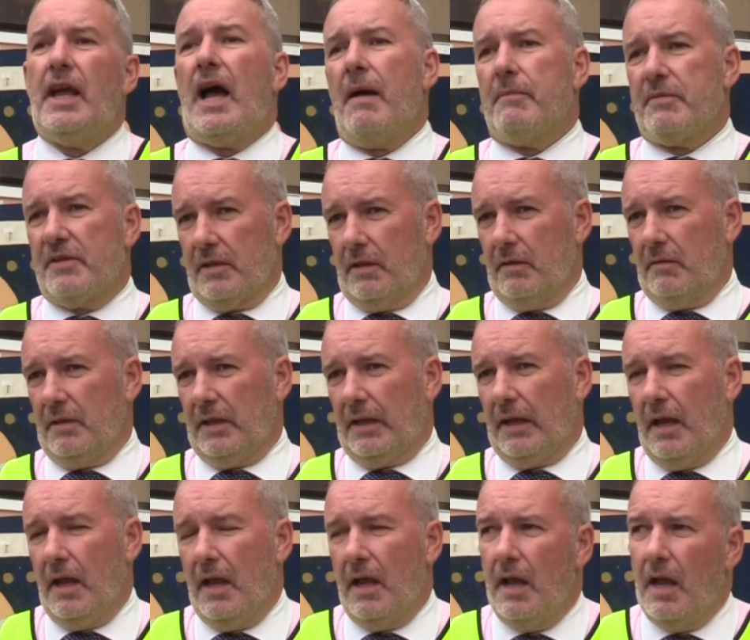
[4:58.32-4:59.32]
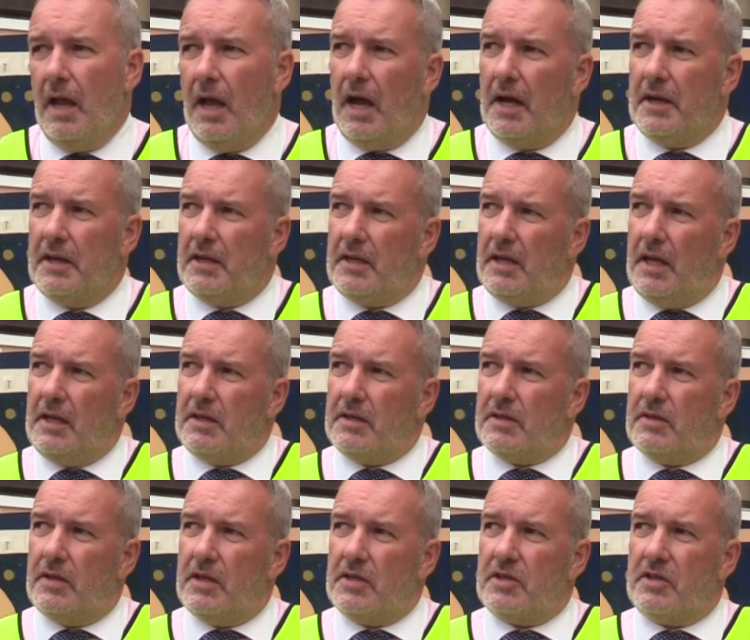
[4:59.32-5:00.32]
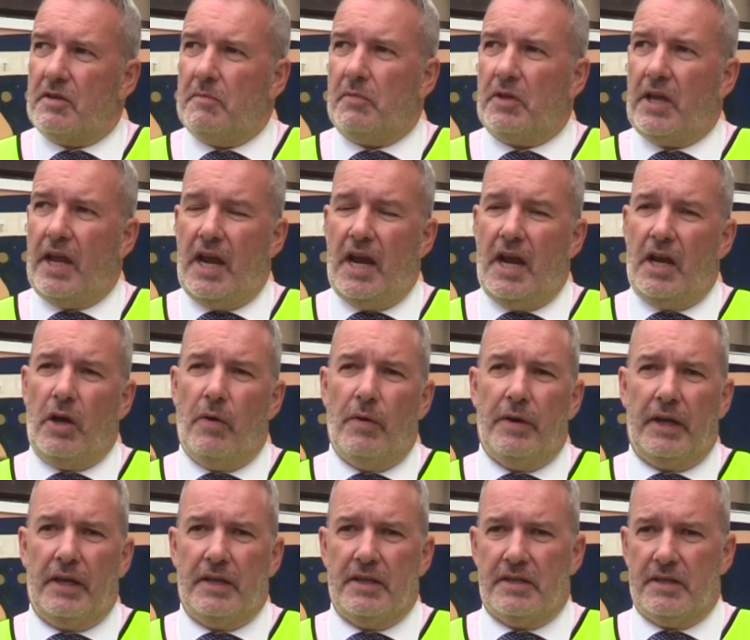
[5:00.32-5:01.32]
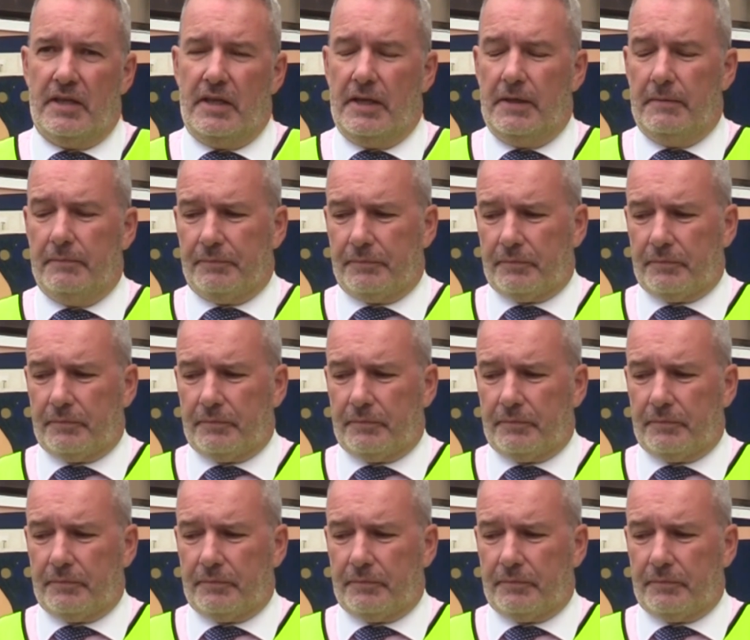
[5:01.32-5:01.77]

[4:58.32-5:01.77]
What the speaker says: Yeah, absolutely. And there's some care going into the